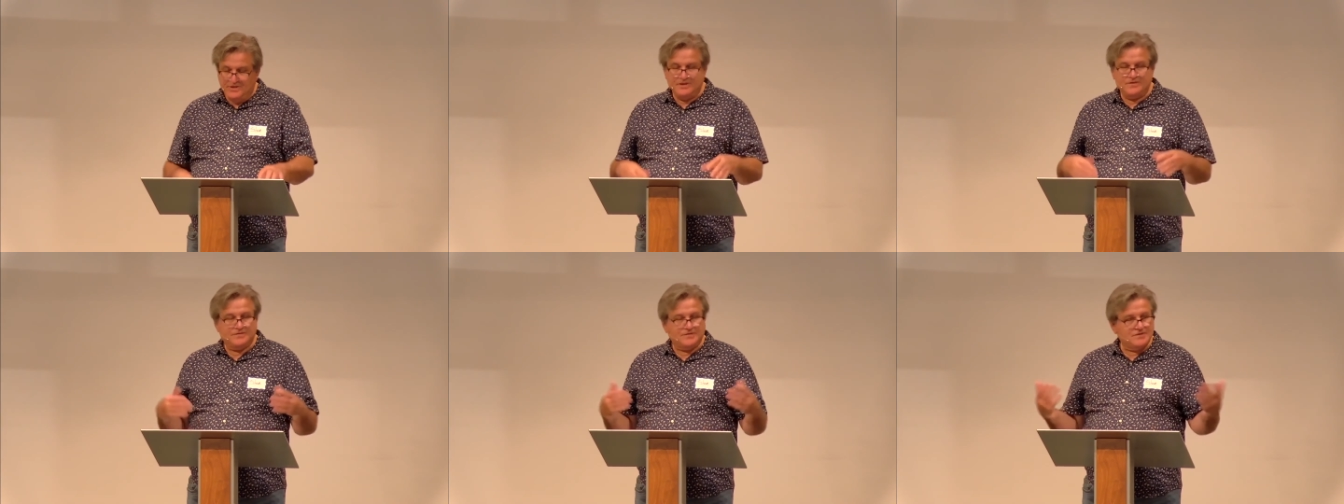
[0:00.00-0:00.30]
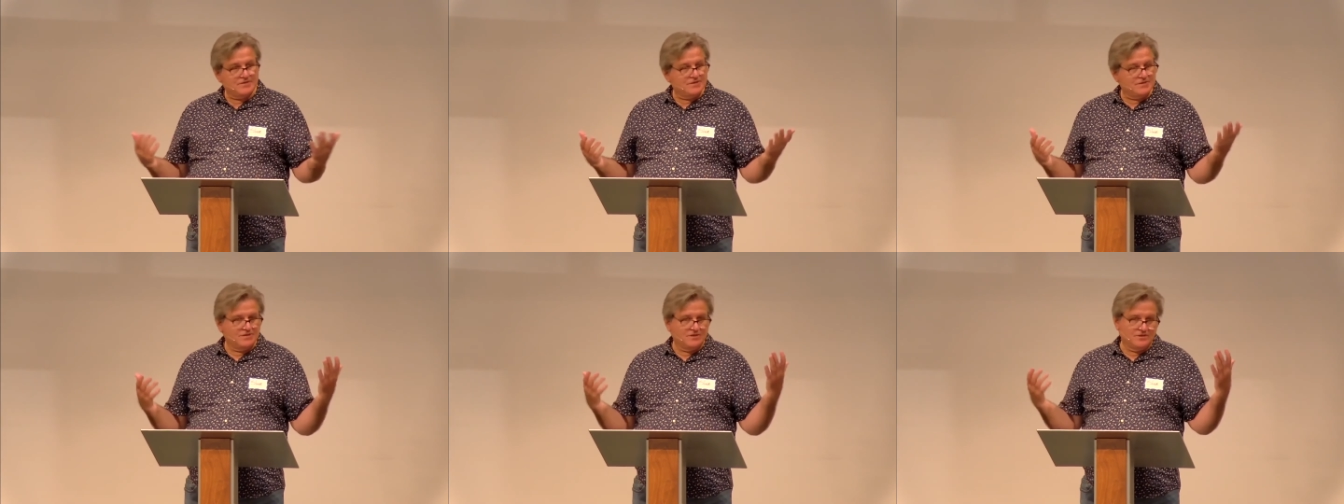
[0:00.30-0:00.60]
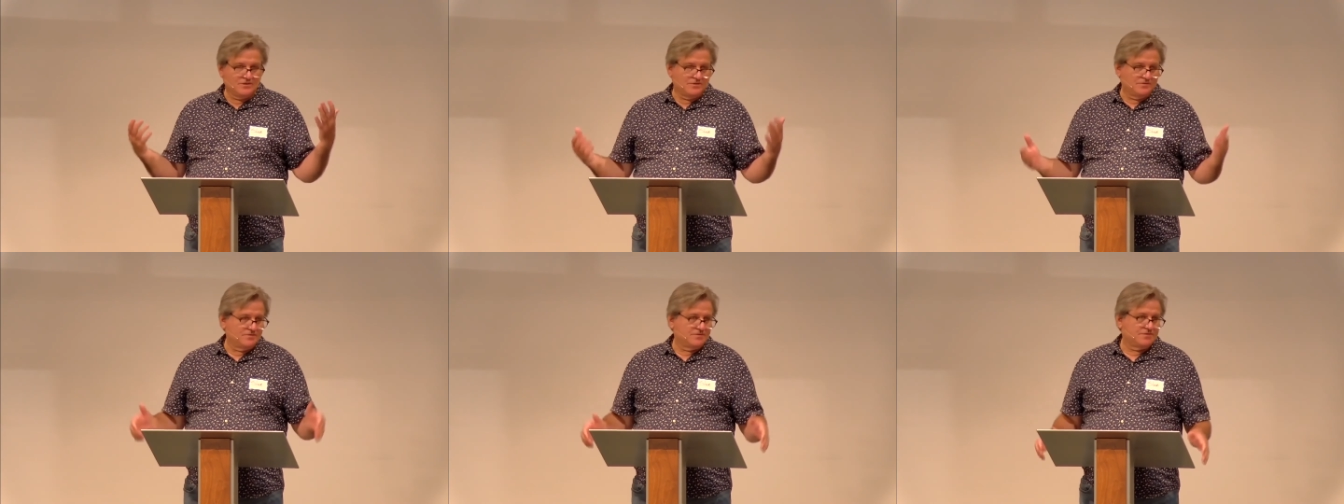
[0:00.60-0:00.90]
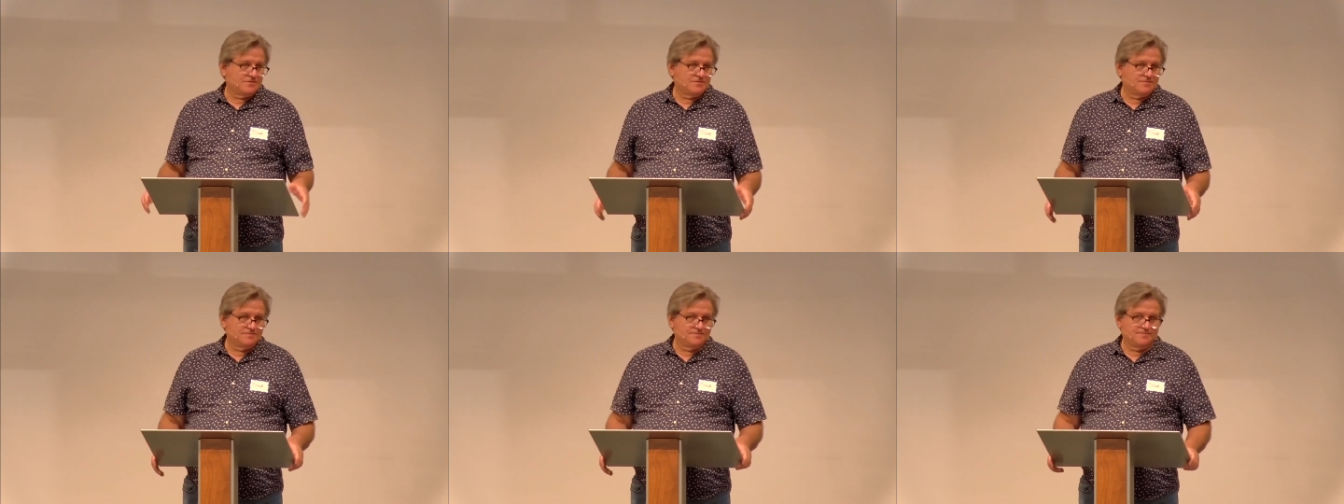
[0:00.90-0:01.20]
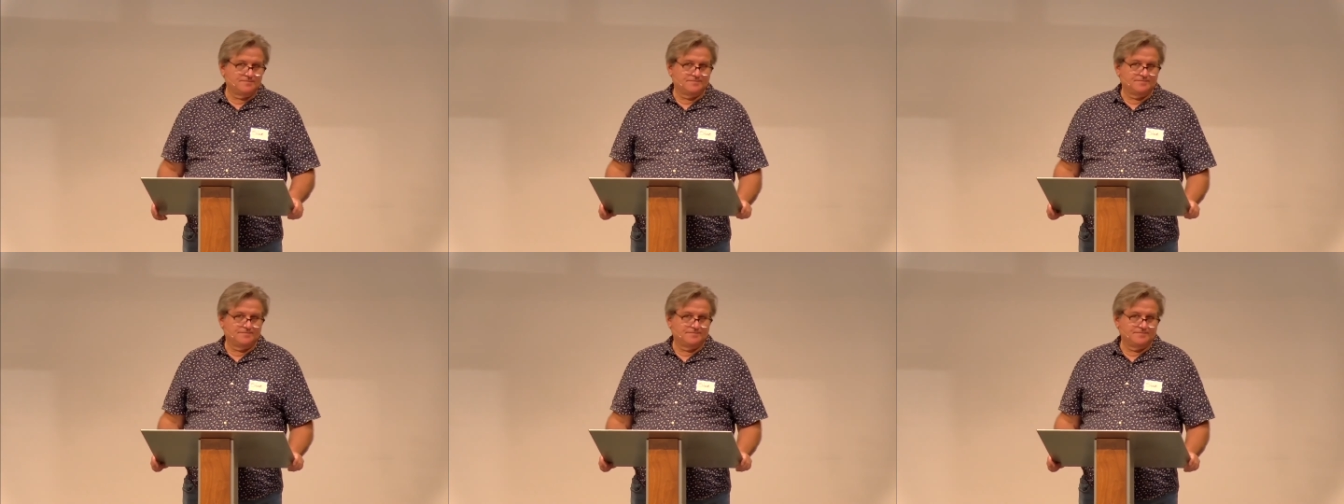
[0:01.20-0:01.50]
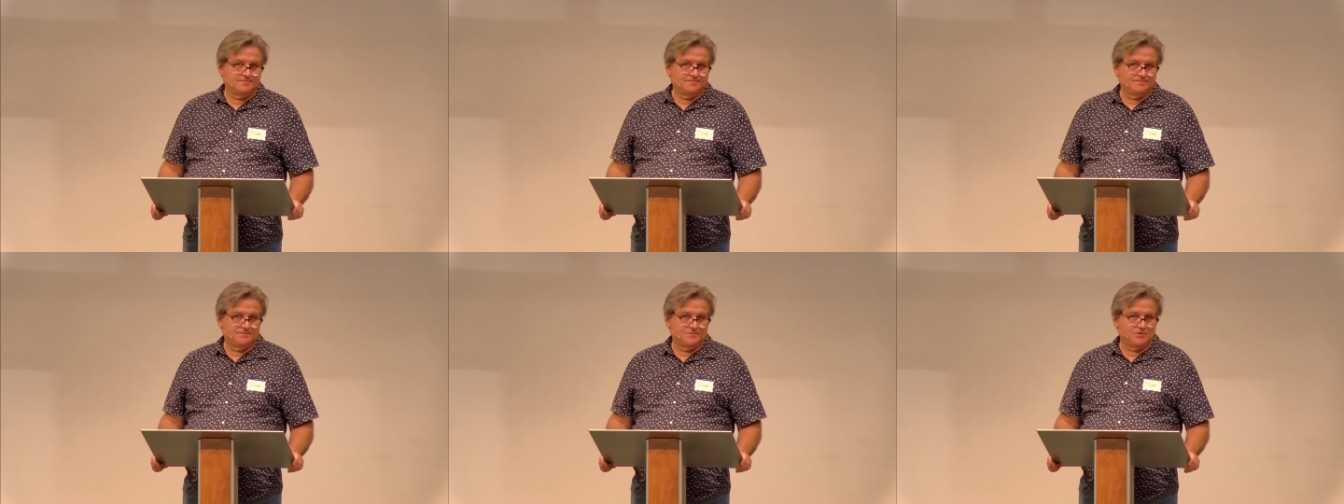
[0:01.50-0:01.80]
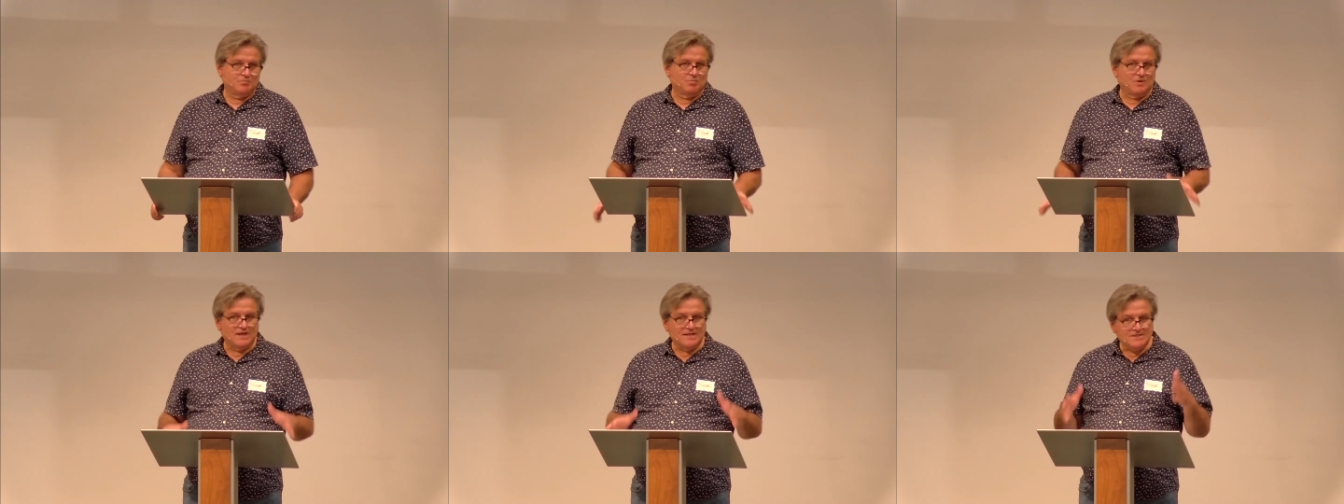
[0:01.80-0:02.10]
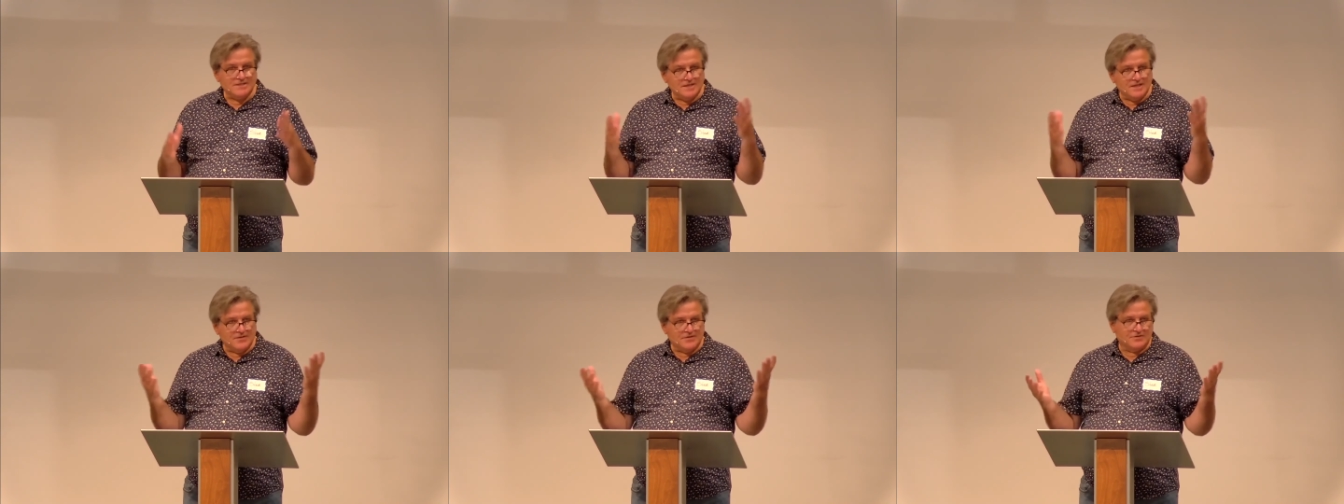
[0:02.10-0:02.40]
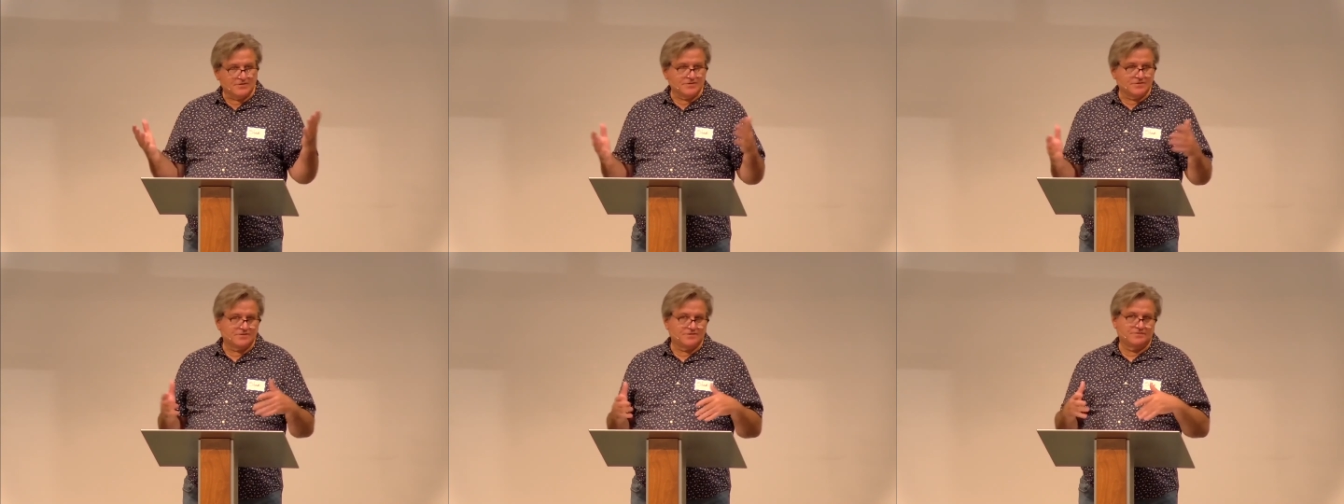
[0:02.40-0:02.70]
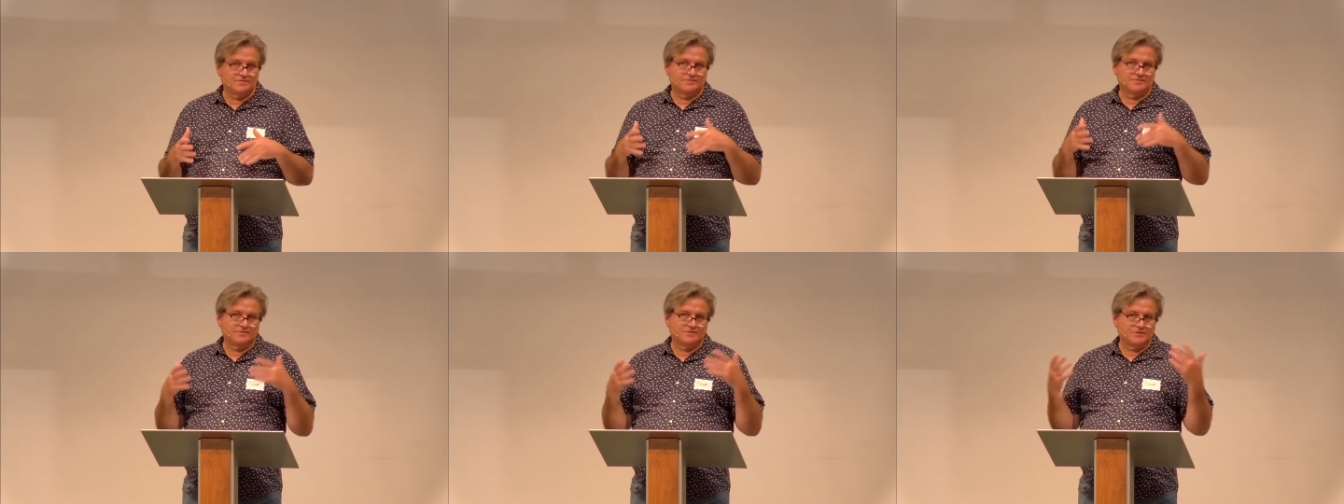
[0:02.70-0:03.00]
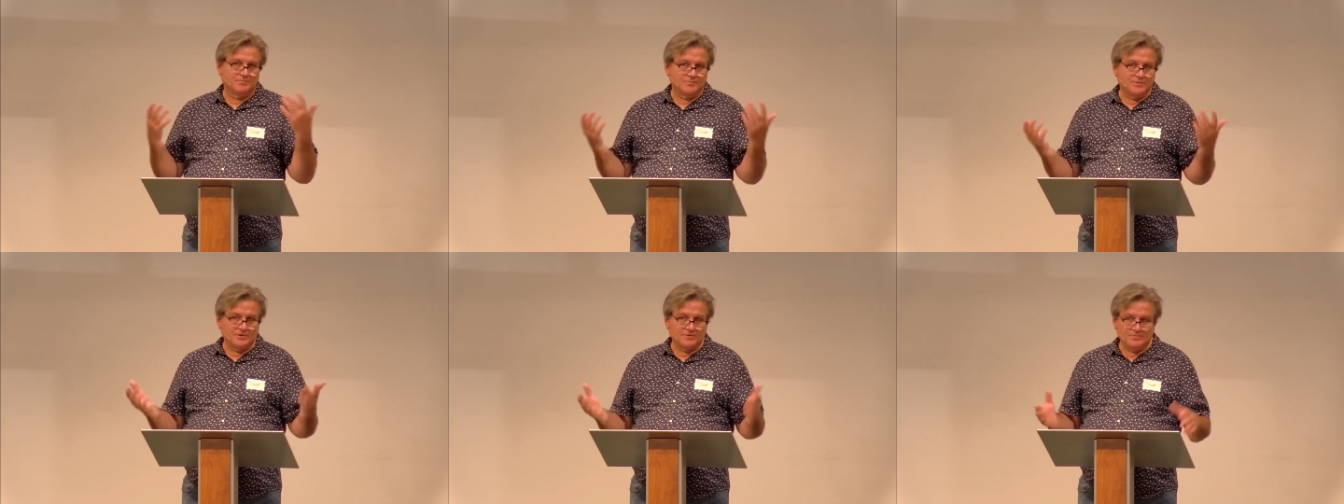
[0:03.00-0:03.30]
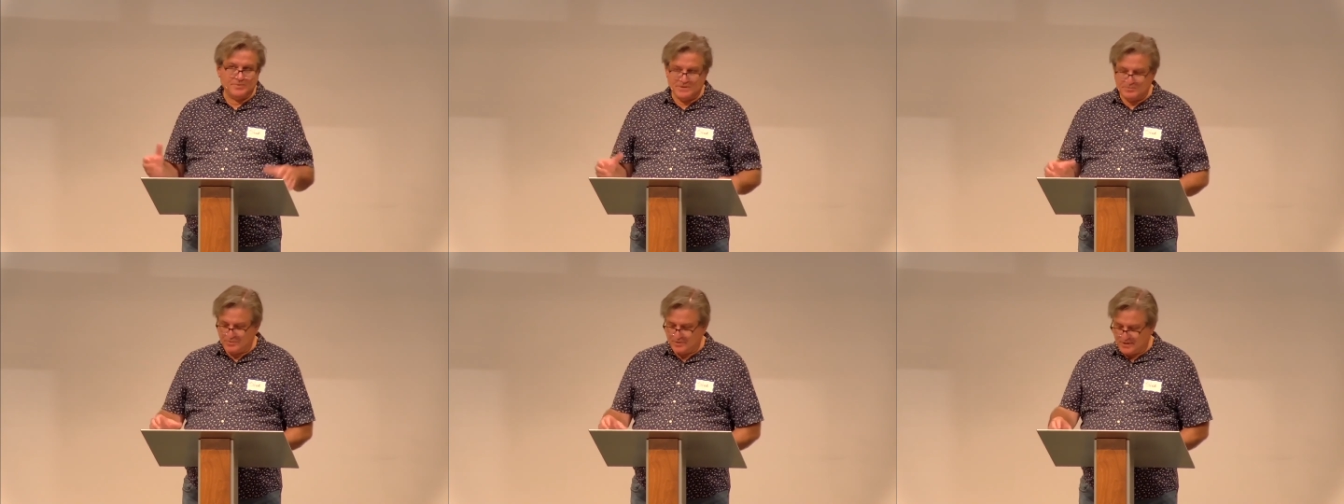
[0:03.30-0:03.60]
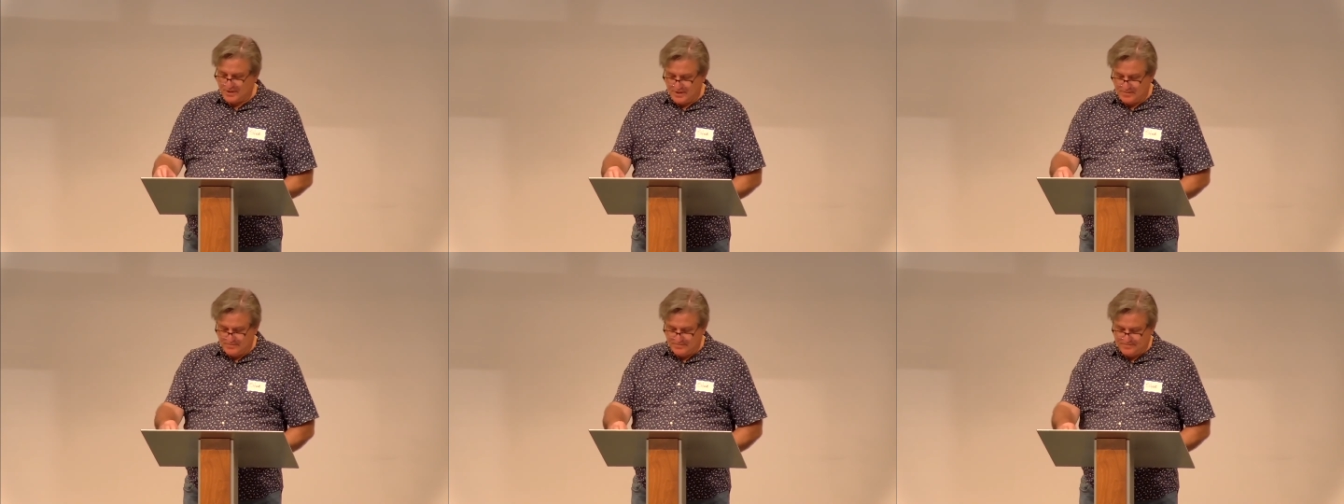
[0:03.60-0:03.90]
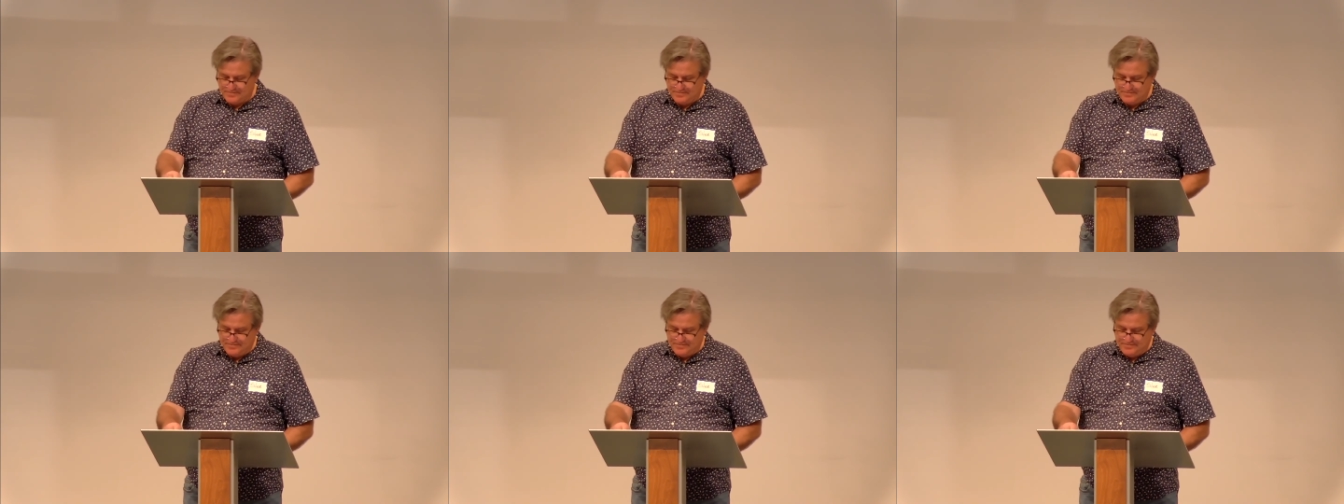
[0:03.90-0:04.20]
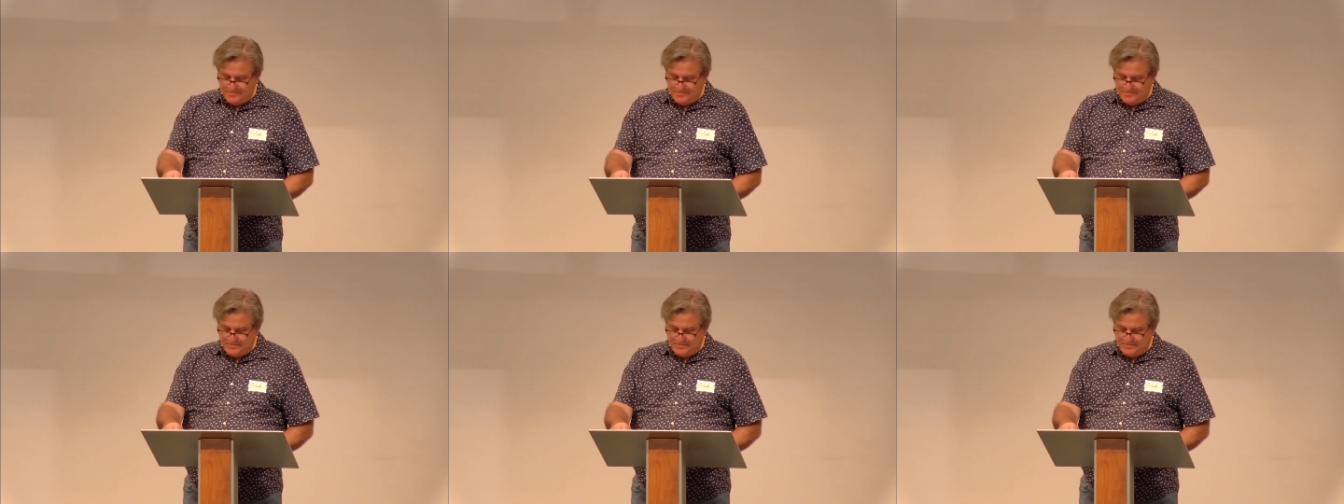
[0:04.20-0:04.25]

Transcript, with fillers: gifts to use, to bless others, to build people up.